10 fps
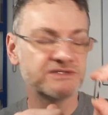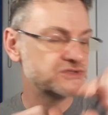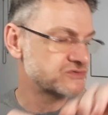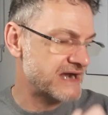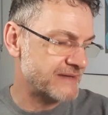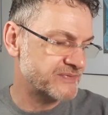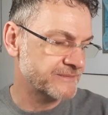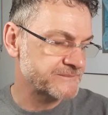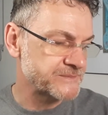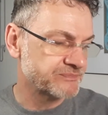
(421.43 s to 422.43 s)
strap,
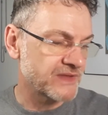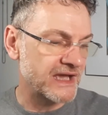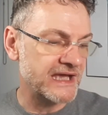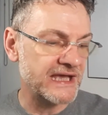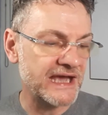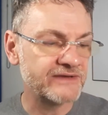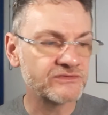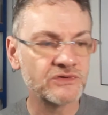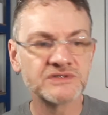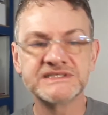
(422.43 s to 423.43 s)
and of
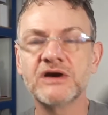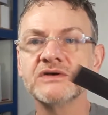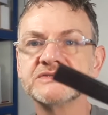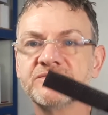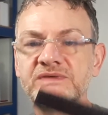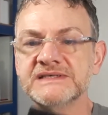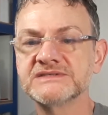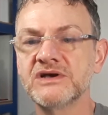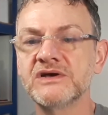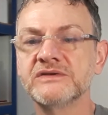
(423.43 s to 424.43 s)
course it also fits
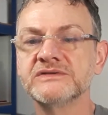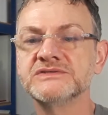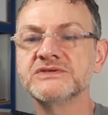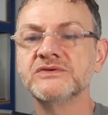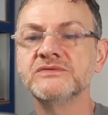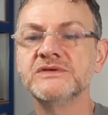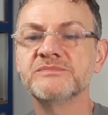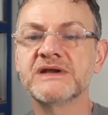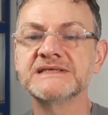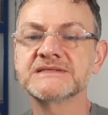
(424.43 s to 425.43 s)
on to your
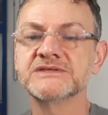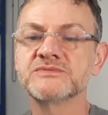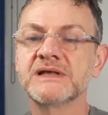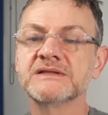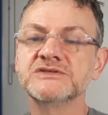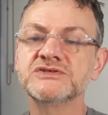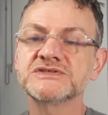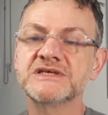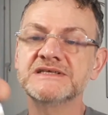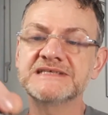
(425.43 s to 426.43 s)
bracelet as well.
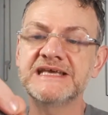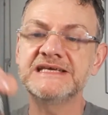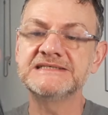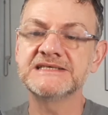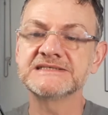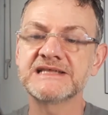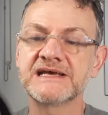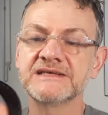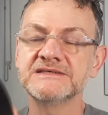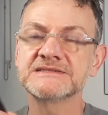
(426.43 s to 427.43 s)
Just as easy as
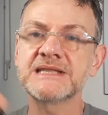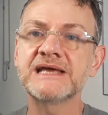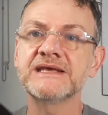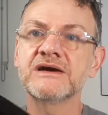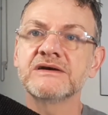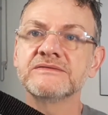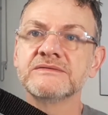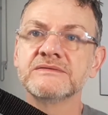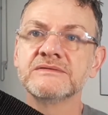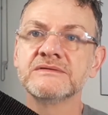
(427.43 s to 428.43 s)
that. Slide it on,
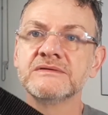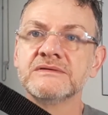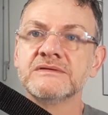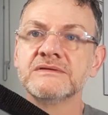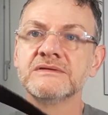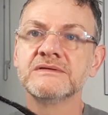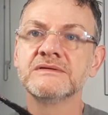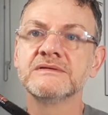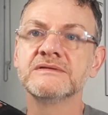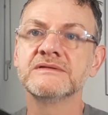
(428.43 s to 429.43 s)

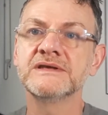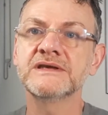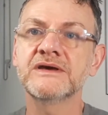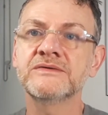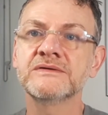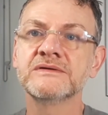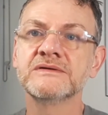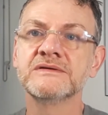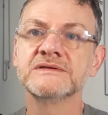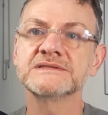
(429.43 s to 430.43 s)
there you go,
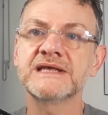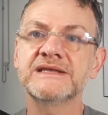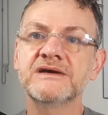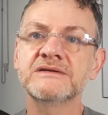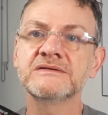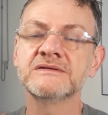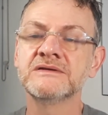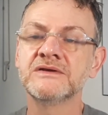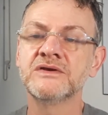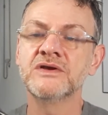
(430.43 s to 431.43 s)
slide it on,
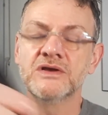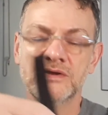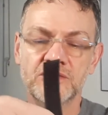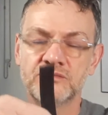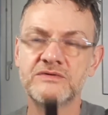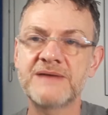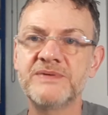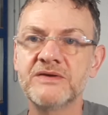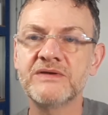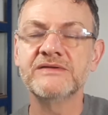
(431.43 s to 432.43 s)
wrap
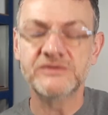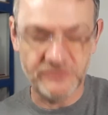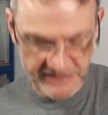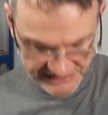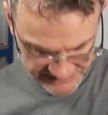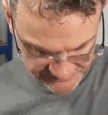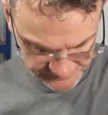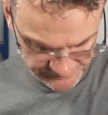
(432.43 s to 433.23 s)
it around your wrist,